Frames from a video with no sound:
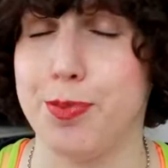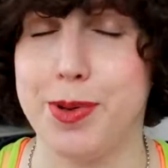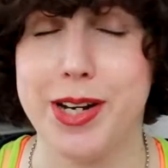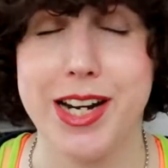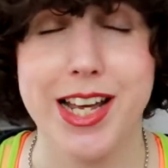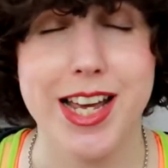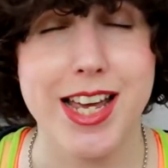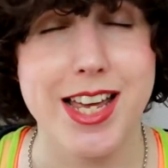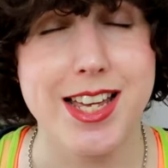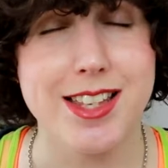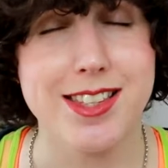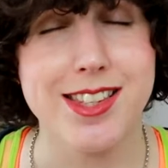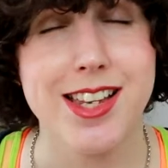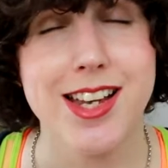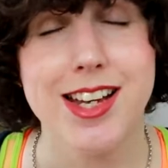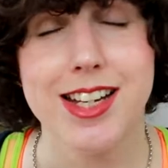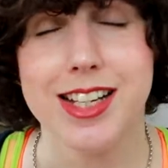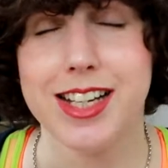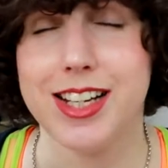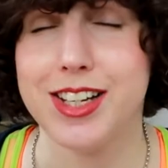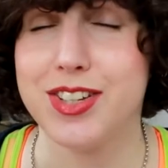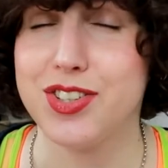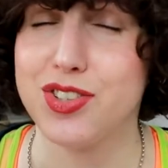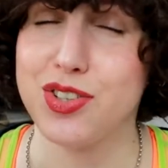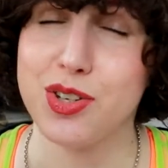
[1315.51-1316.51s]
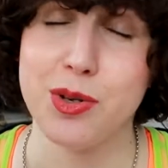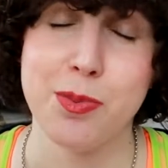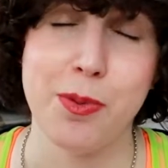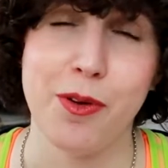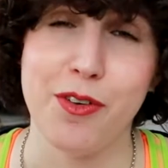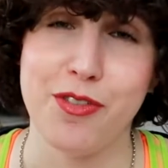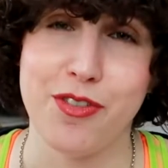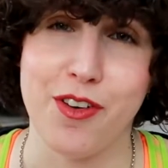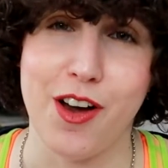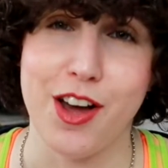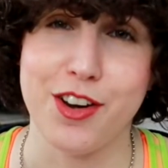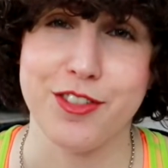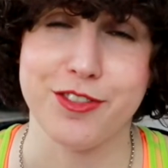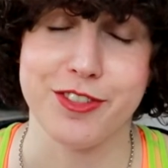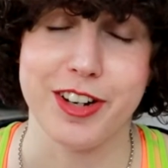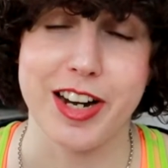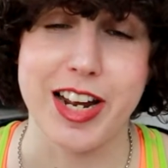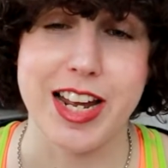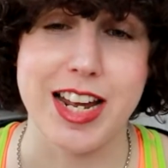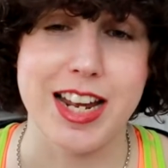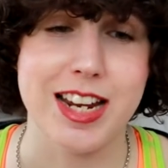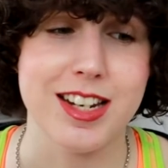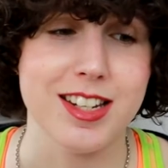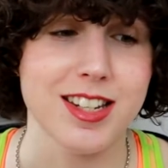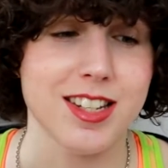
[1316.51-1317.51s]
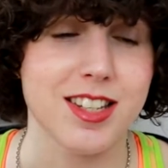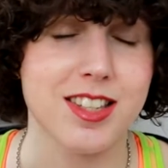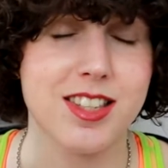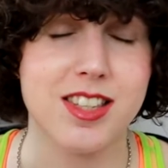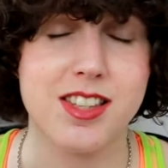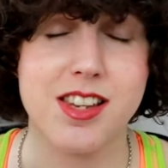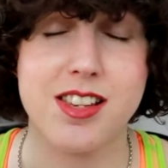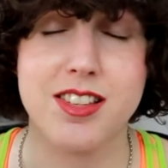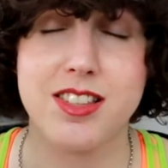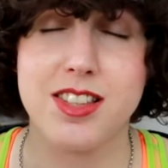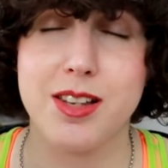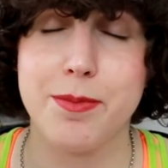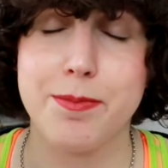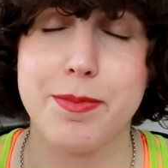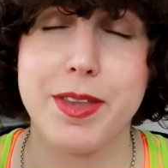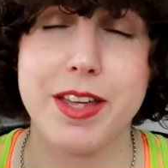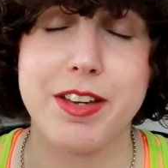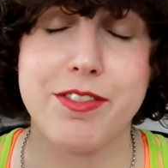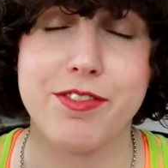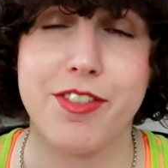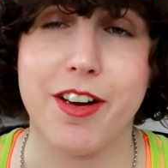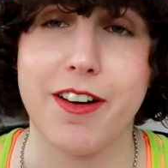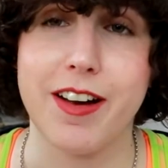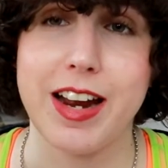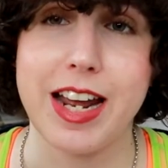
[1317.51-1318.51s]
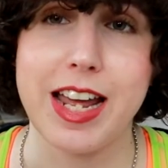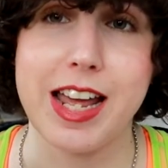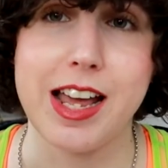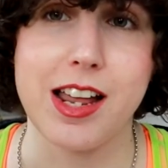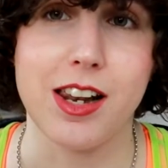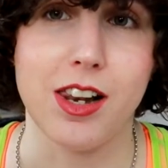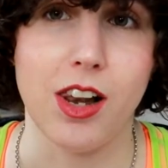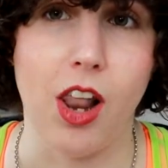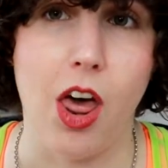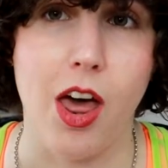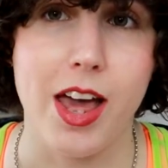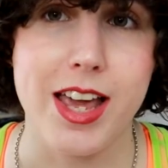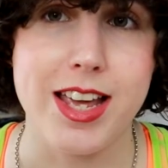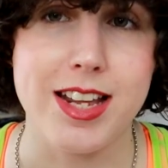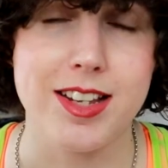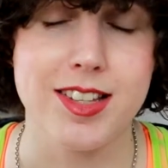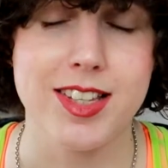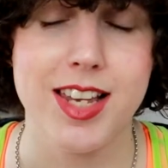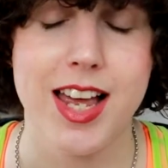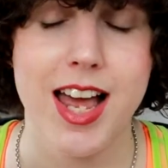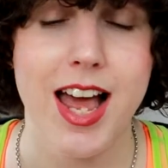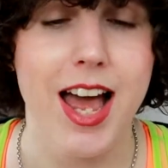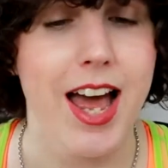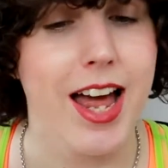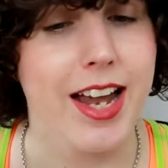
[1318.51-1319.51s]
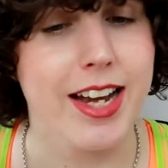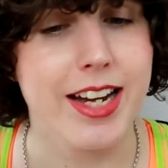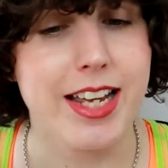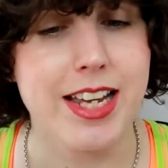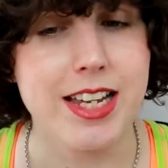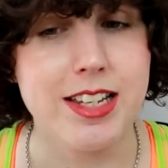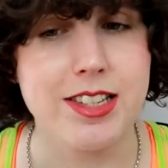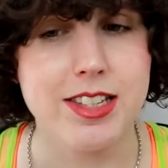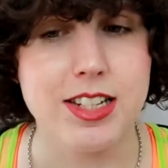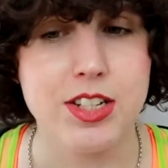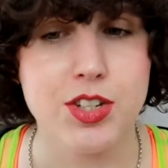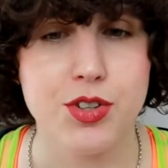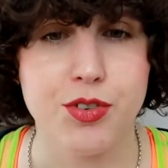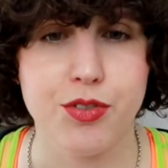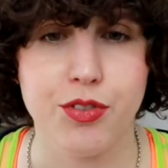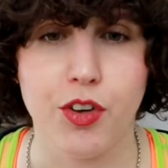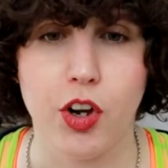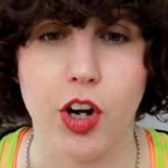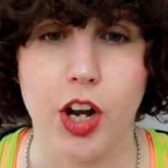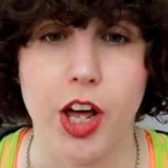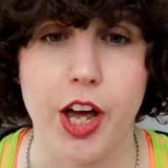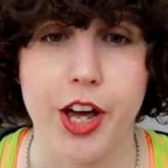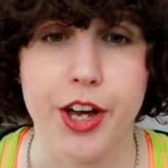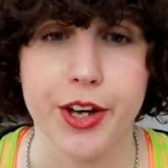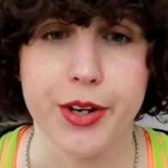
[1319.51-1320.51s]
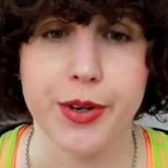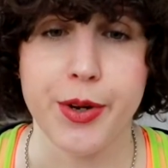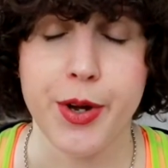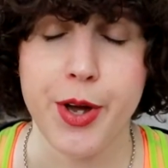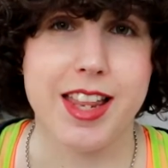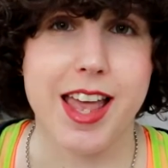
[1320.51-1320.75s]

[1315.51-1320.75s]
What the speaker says: But it is a super fun read, so something very light and easy to follow.